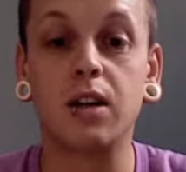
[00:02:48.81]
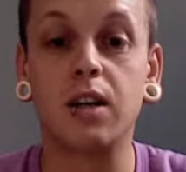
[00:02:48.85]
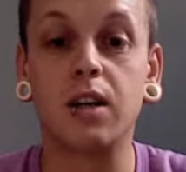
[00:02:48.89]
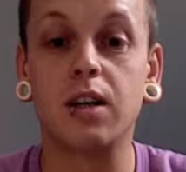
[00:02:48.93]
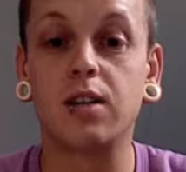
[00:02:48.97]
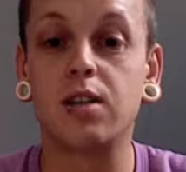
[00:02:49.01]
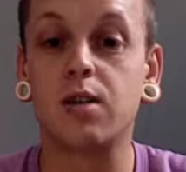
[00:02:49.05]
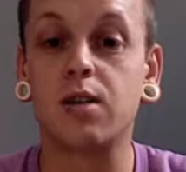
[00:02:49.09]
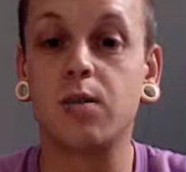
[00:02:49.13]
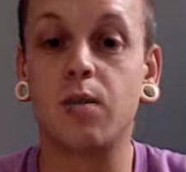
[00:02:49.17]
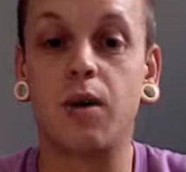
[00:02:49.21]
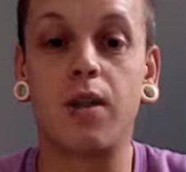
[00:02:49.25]

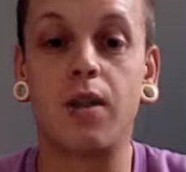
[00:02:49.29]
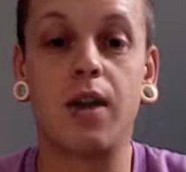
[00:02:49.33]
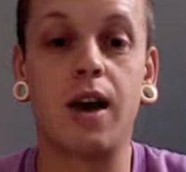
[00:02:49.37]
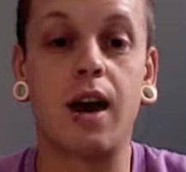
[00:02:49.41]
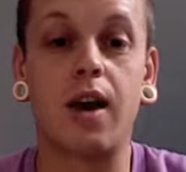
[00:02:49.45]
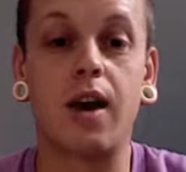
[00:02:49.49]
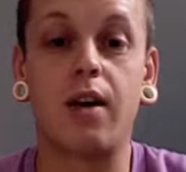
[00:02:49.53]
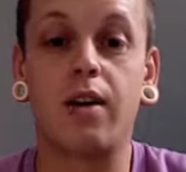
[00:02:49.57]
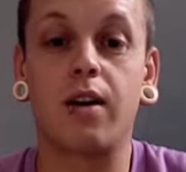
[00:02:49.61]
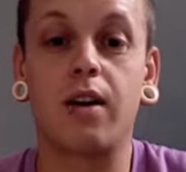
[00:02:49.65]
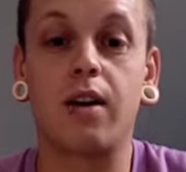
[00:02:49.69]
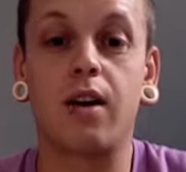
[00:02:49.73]
It's the one that
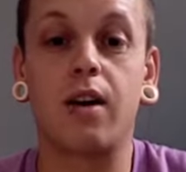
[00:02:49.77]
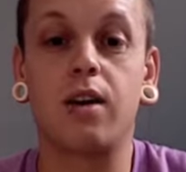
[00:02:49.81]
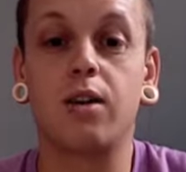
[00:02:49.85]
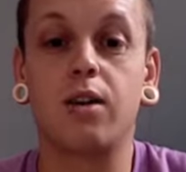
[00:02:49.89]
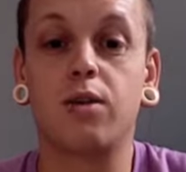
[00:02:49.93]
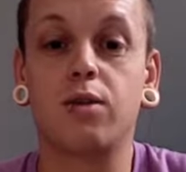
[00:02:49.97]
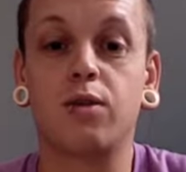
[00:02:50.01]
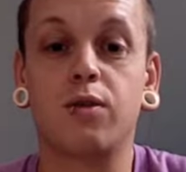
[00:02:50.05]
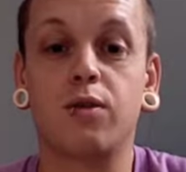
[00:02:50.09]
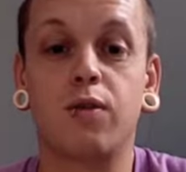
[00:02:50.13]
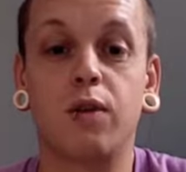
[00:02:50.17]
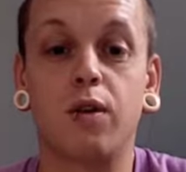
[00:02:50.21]
Aaron and I
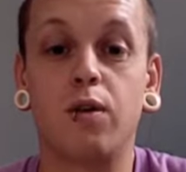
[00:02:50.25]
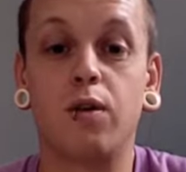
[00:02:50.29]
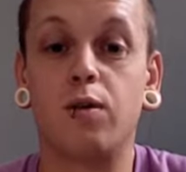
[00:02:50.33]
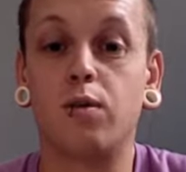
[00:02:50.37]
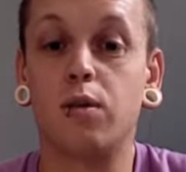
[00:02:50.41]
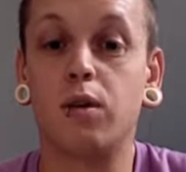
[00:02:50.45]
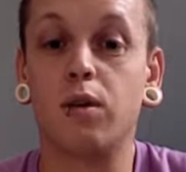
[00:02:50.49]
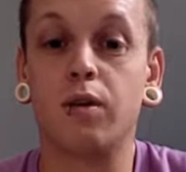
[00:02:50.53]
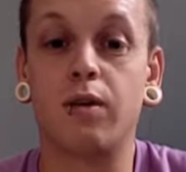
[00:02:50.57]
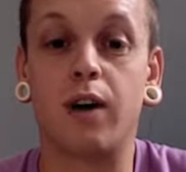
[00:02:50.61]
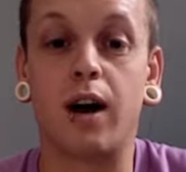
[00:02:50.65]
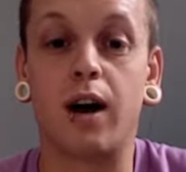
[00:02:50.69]
used for
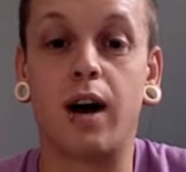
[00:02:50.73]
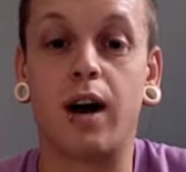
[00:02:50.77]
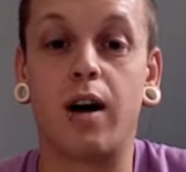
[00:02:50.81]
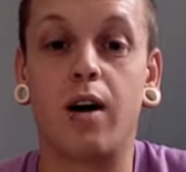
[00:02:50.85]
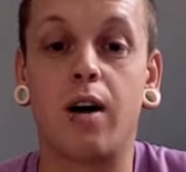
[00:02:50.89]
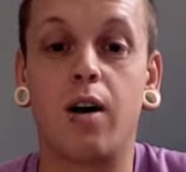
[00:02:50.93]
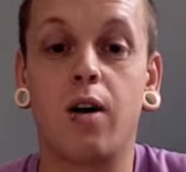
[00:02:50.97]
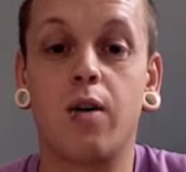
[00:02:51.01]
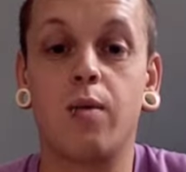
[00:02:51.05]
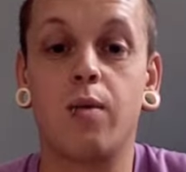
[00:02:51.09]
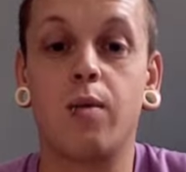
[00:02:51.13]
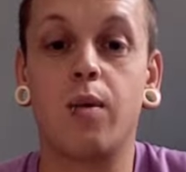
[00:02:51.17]
all of our
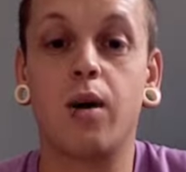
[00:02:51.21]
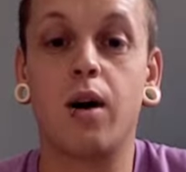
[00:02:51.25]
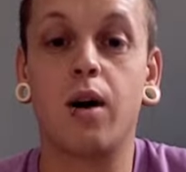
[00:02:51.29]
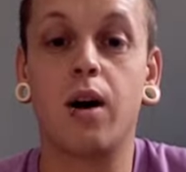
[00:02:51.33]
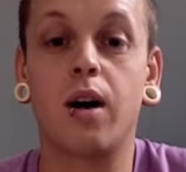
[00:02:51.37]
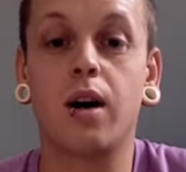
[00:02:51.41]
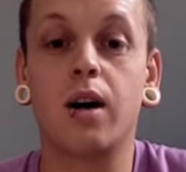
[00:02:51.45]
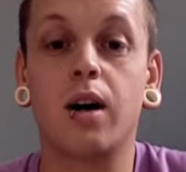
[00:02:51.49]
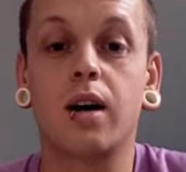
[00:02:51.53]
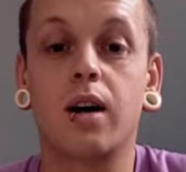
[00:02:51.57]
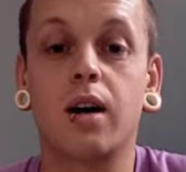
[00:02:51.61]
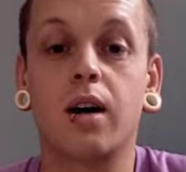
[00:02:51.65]

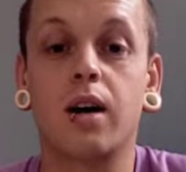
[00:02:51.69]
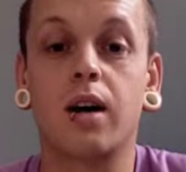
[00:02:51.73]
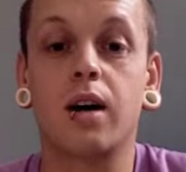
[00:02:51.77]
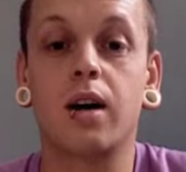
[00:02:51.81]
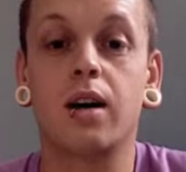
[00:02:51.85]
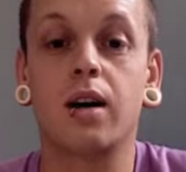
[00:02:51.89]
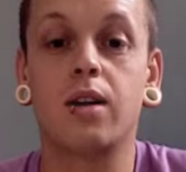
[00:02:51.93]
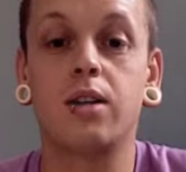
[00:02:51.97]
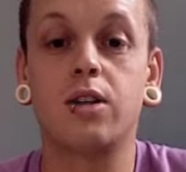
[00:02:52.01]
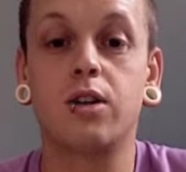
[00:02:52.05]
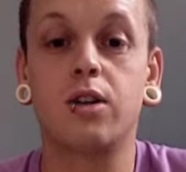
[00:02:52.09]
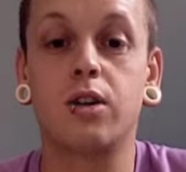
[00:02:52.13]
homework
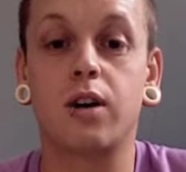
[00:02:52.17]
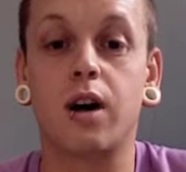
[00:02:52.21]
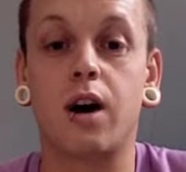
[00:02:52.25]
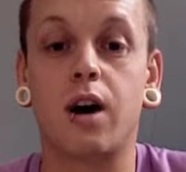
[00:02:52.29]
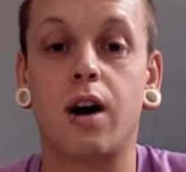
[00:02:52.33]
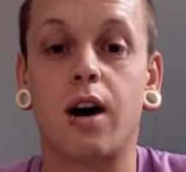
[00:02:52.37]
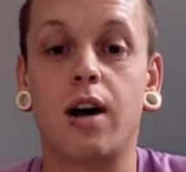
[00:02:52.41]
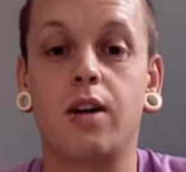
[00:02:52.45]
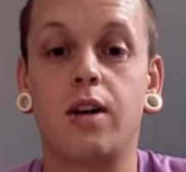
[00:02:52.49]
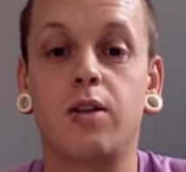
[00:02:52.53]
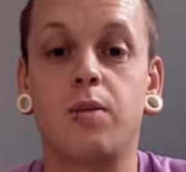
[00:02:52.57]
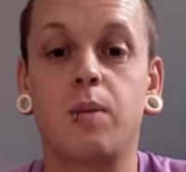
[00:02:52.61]
during
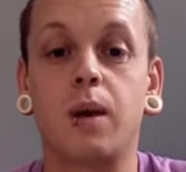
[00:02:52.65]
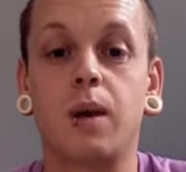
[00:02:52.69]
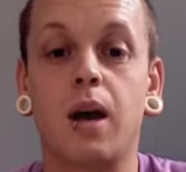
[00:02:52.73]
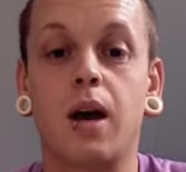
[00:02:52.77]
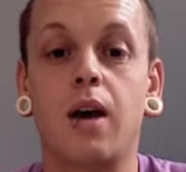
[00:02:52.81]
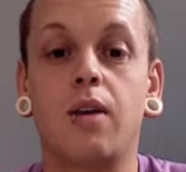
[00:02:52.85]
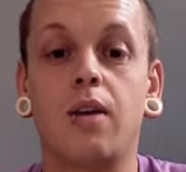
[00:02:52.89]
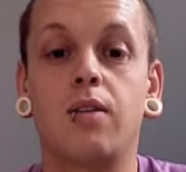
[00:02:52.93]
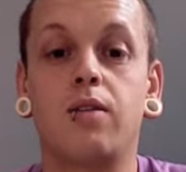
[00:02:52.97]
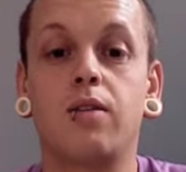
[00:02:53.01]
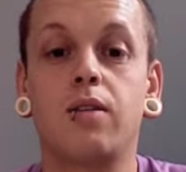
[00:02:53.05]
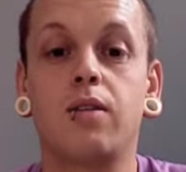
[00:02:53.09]
our
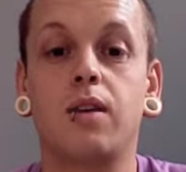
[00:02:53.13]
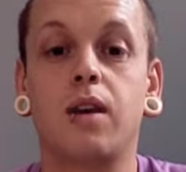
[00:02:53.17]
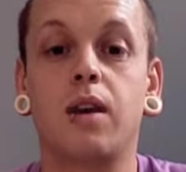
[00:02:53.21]
SBS.